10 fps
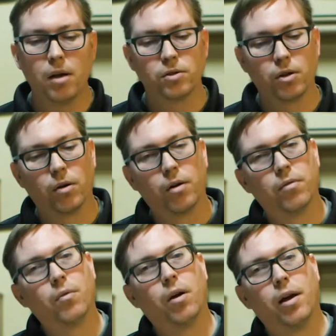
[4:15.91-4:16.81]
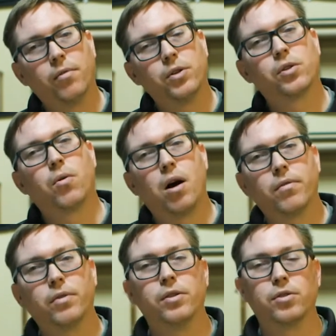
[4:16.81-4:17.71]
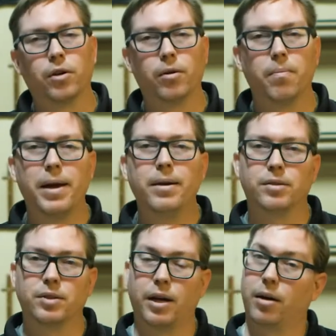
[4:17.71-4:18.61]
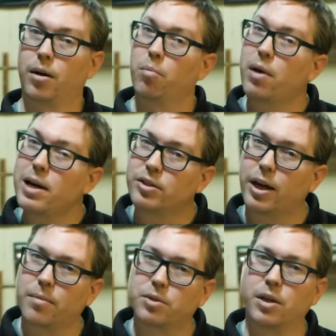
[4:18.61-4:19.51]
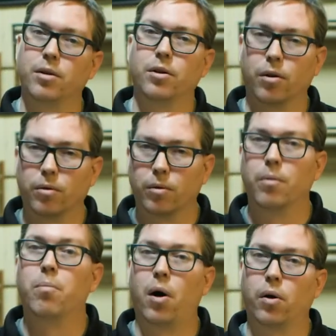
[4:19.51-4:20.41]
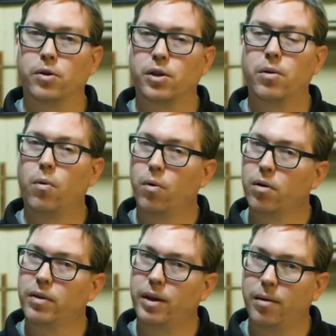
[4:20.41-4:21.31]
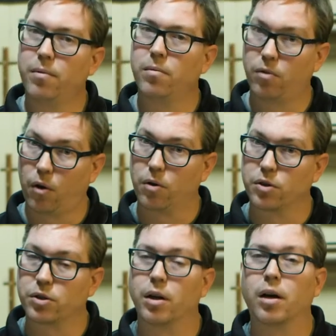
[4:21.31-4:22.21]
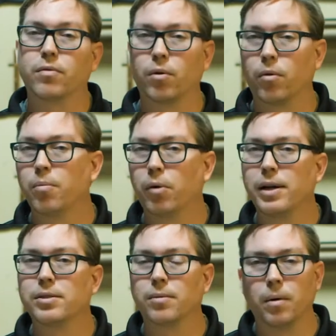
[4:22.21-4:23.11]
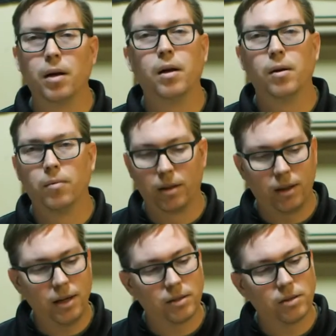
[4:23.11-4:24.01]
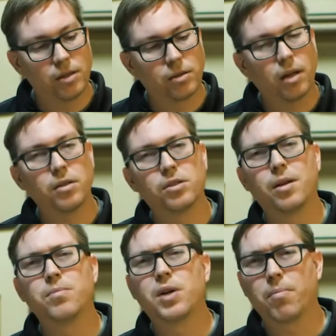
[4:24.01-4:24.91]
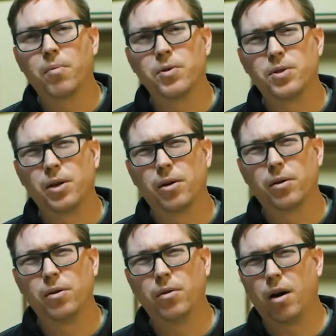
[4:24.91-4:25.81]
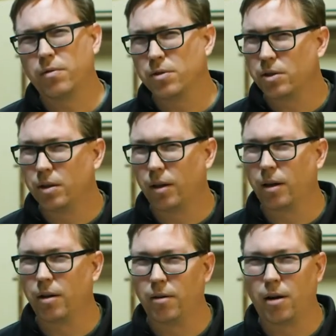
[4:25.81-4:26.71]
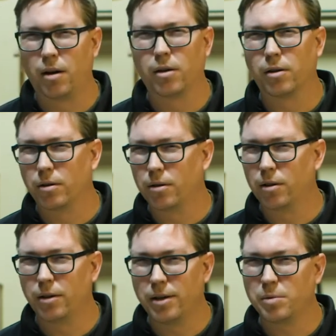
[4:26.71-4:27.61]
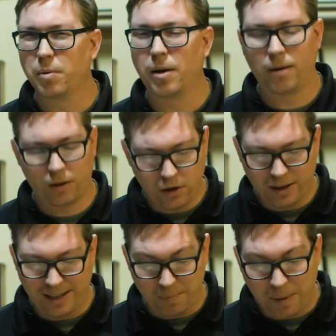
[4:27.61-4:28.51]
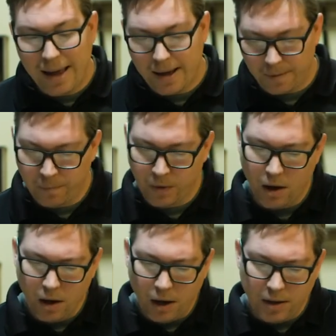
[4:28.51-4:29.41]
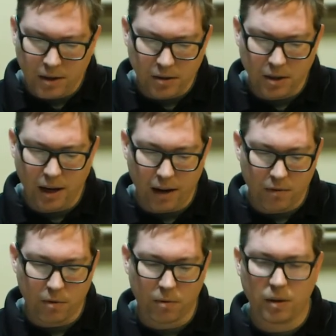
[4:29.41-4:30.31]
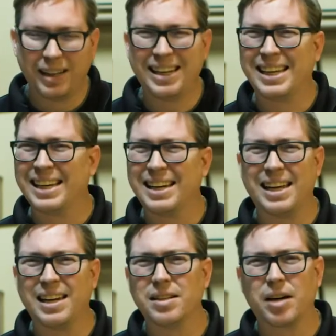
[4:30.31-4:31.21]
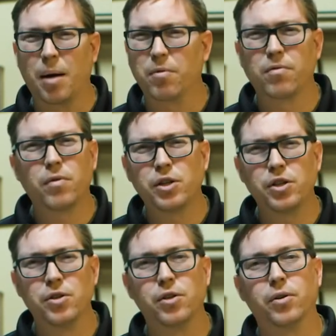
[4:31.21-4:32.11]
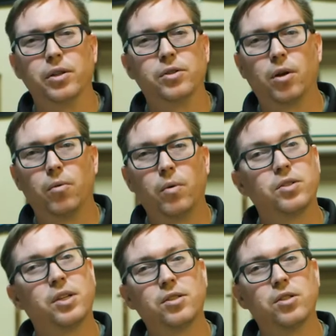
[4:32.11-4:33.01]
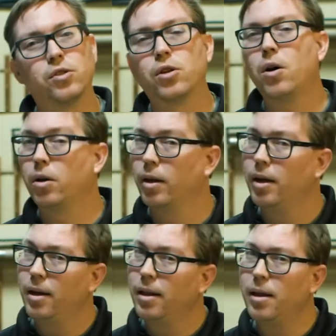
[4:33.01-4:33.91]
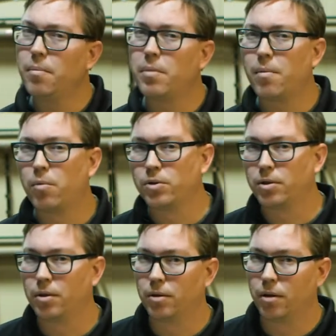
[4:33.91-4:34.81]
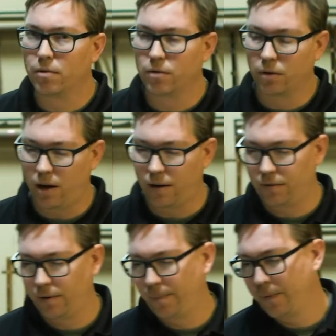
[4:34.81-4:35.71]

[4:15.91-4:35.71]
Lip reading: So every so often it's a good maintenance thing on a brass capstan to go through and polish it, or if they get tarnished enough, to replace them. With this, it's got the same type of material you'd often see like in a cooking pan. It doesn't ever really get any type of friction to it. So once that's installed, that bad boy's good to go for life.